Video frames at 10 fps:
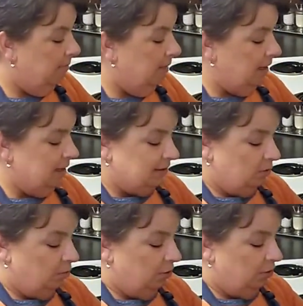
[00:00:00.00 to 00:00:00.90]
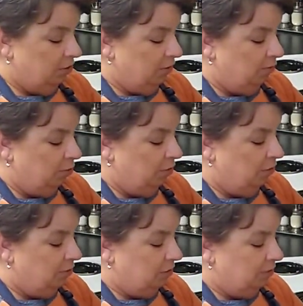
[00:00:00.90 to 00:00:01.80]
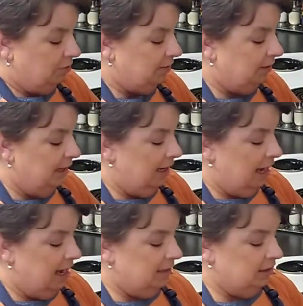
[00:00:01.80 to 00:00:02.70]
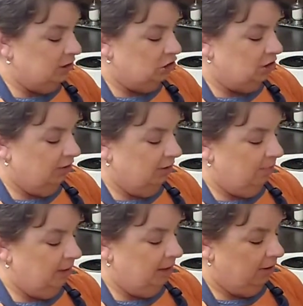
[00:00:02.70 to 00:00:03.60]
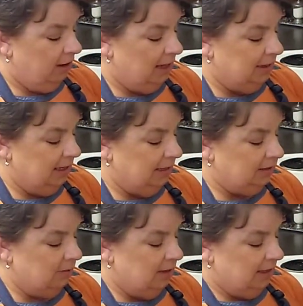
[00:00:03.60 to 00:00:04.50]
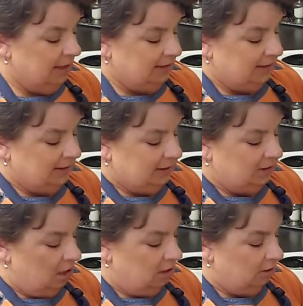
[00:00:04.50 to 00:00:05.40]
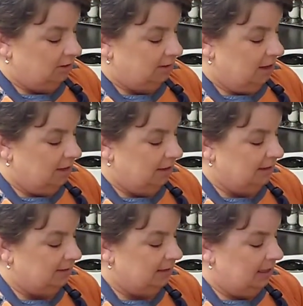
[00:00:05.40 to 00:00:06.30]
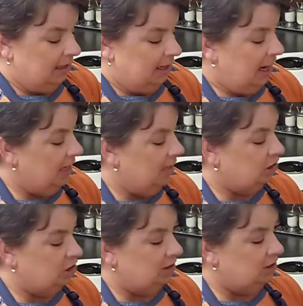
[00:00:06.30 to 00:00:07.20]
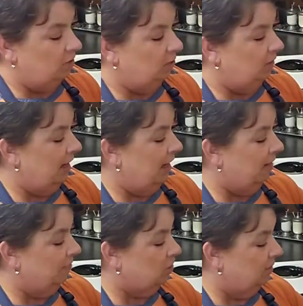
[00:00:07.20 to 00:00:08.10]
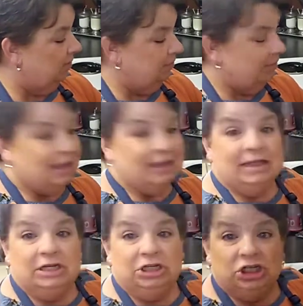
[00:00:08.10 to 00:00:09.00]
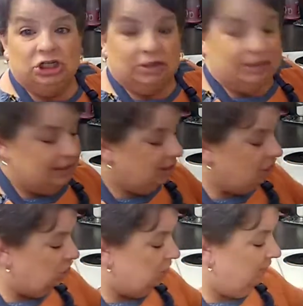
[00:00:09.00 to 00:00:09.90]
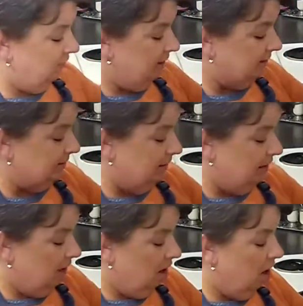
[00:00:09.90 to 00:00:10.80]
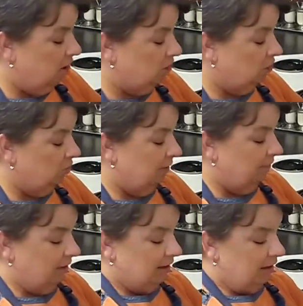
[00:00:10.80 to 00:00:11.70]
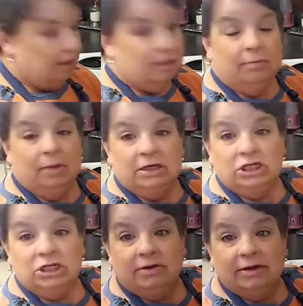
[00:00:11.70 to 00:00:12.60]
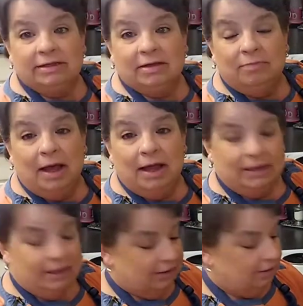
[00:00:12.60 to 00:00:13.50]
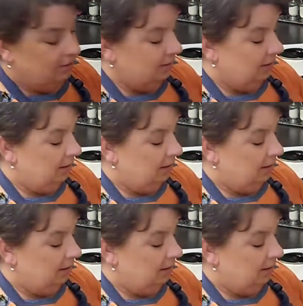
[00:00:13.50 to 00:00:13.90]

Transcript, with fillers: money's worth of produce and this cherry pitter, I think I spent like $6 on this. And it's just doing one heck of a job. These, these cherries are terrific. Best cherries I've bought in years.